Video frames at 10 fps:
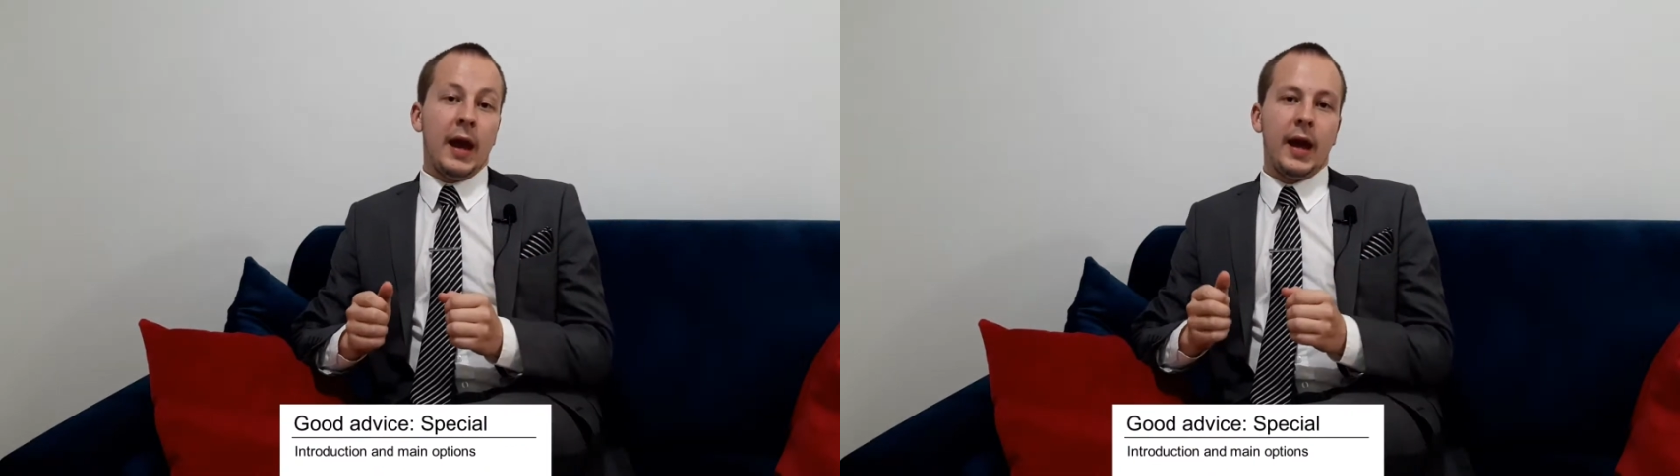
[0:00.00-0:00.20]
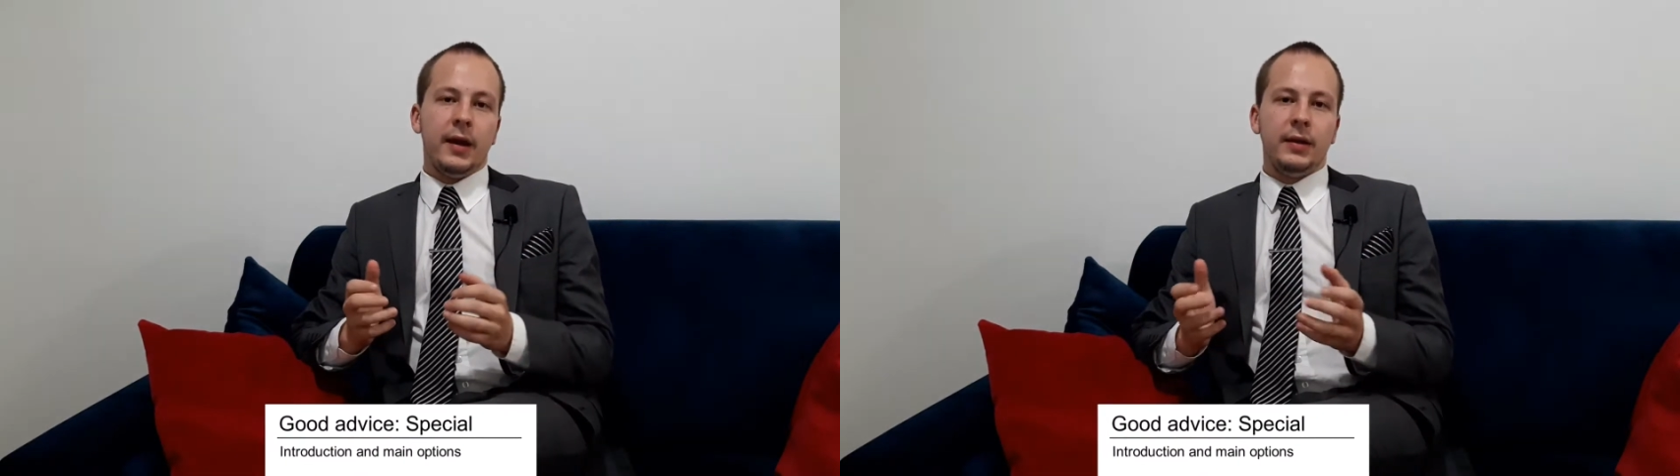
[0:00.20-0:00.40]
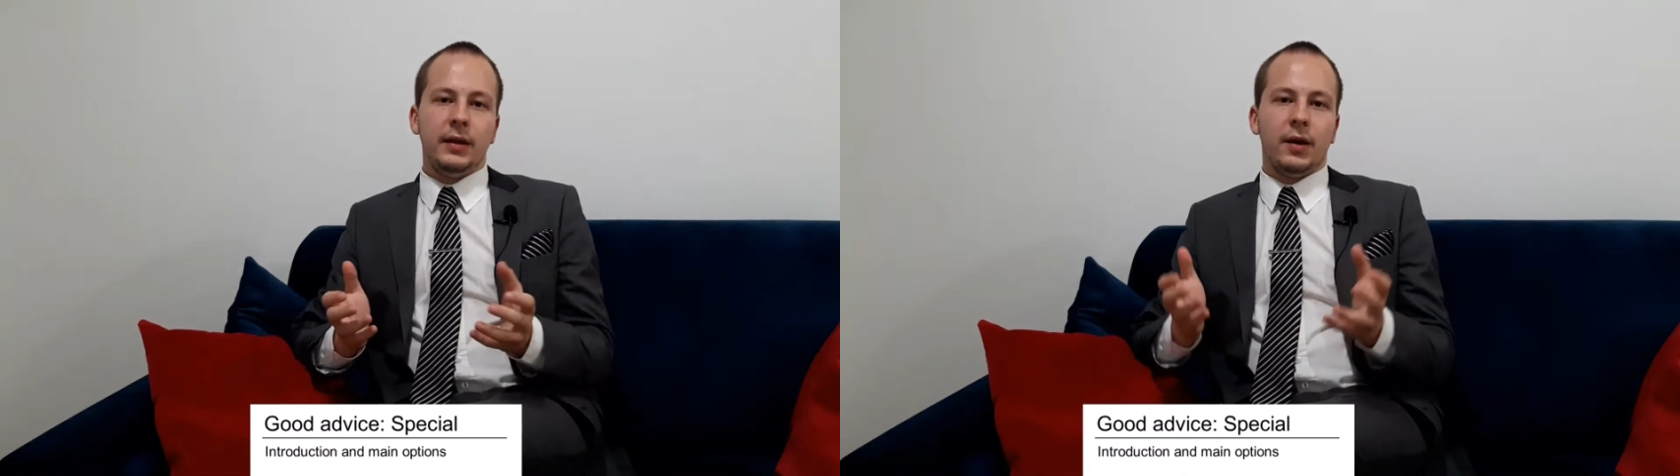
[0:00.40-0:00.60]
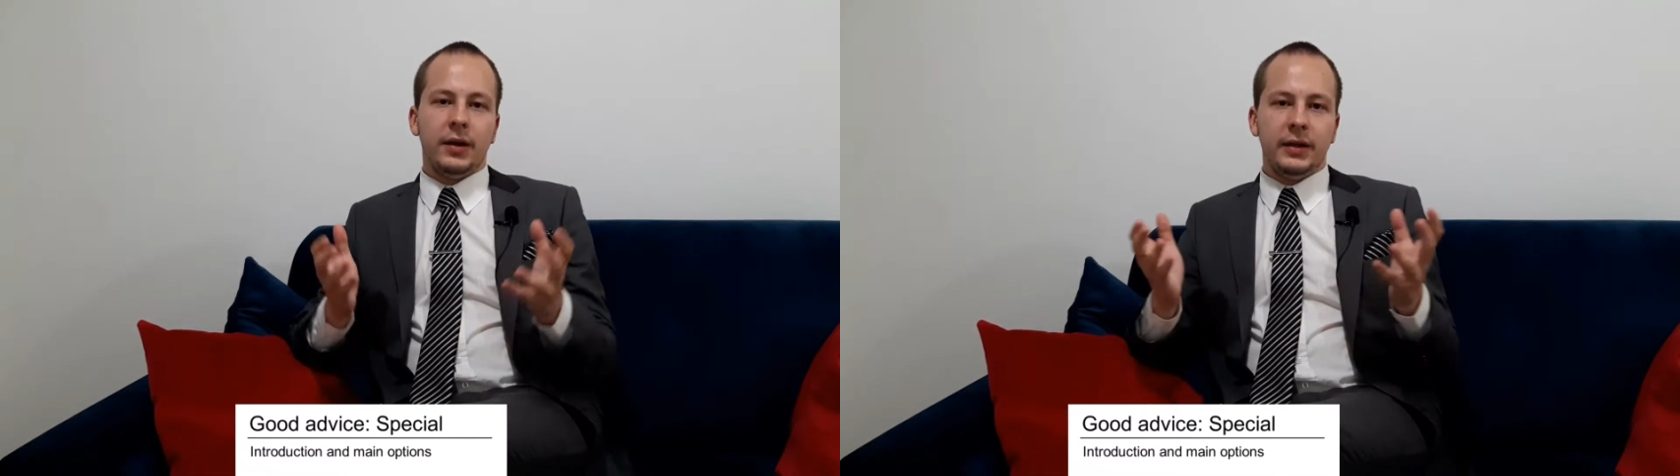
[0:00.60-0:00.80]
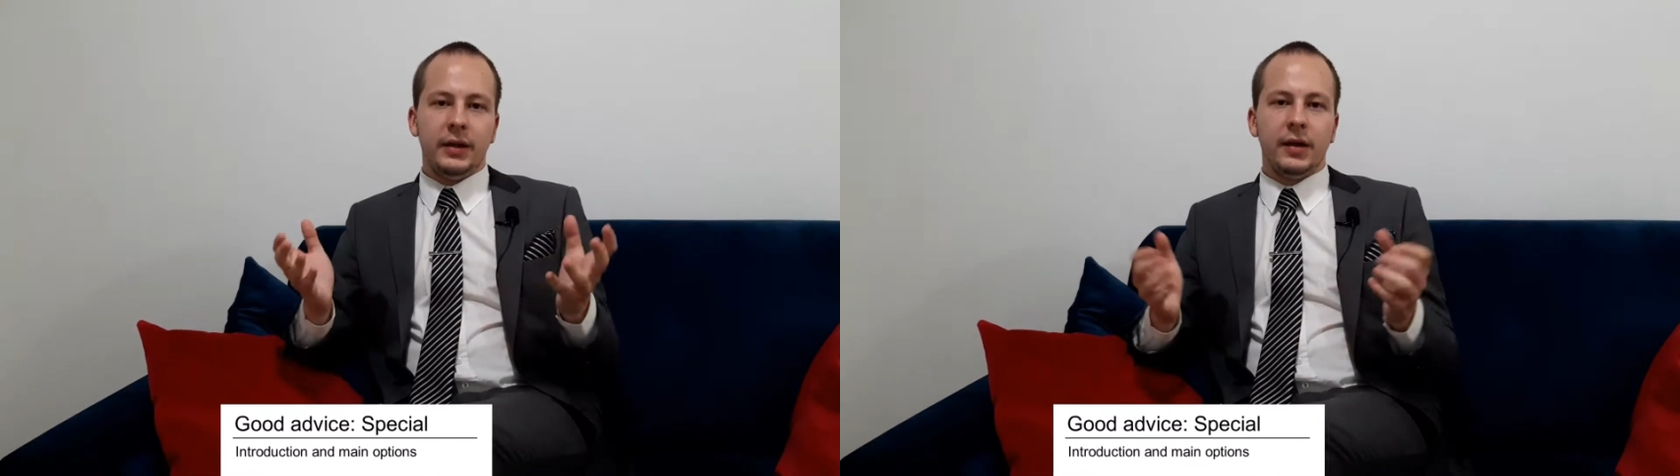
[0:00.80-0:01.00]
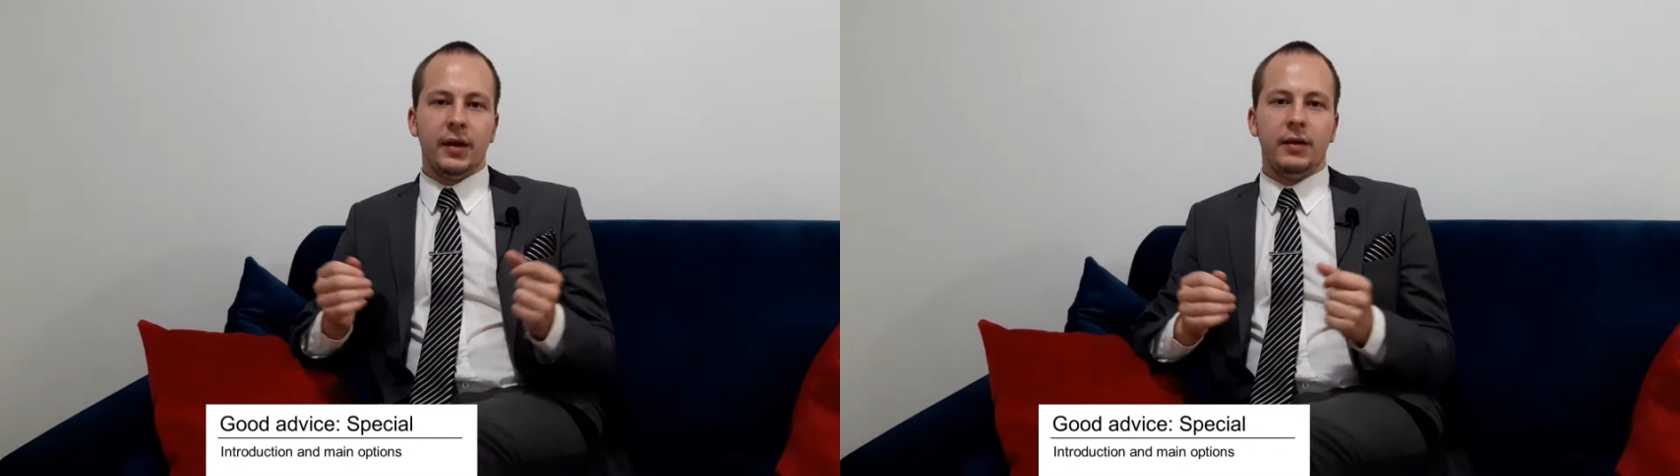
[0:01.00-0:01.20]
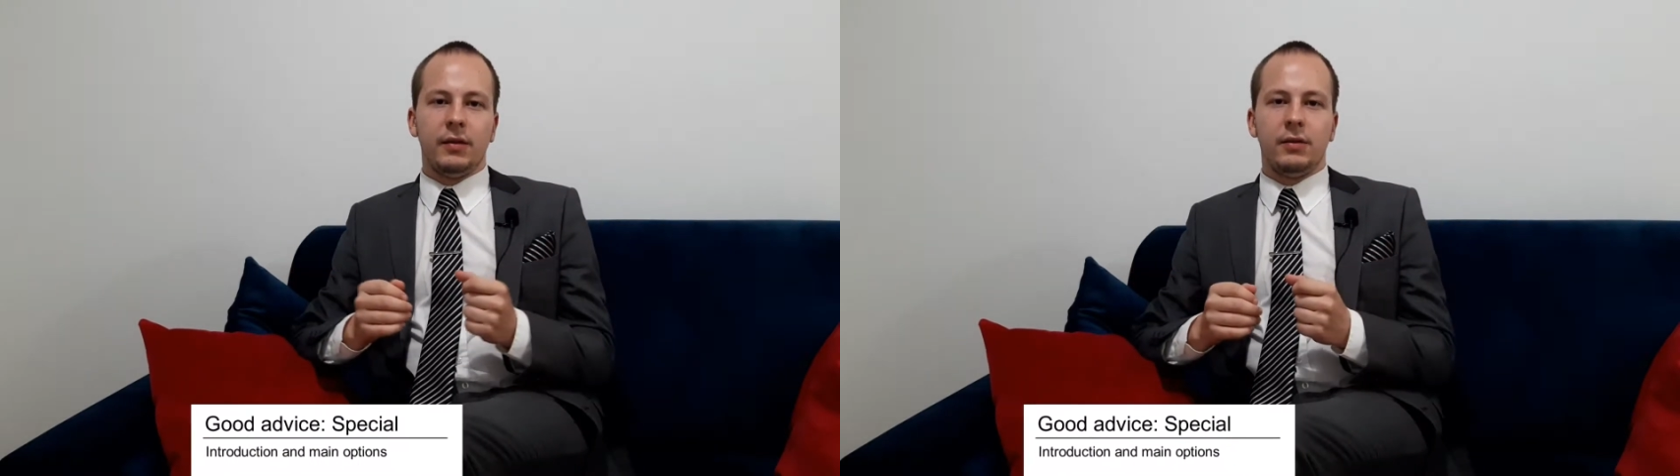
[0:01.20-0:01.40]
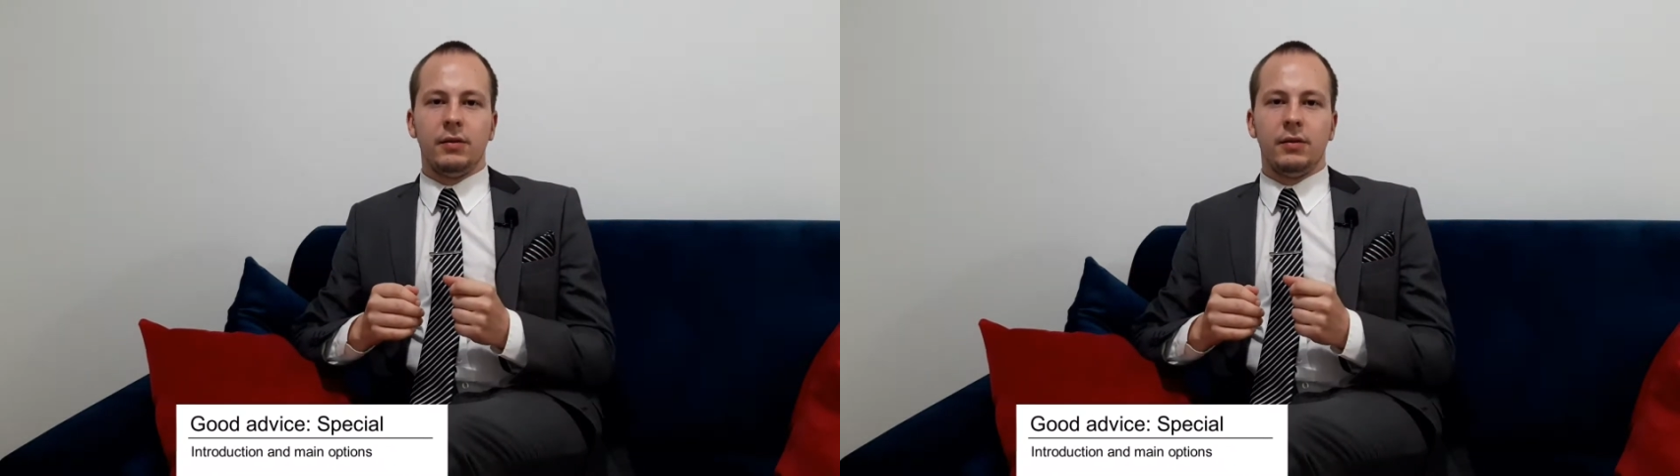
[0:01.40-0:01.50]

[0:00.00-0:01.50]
and the idea is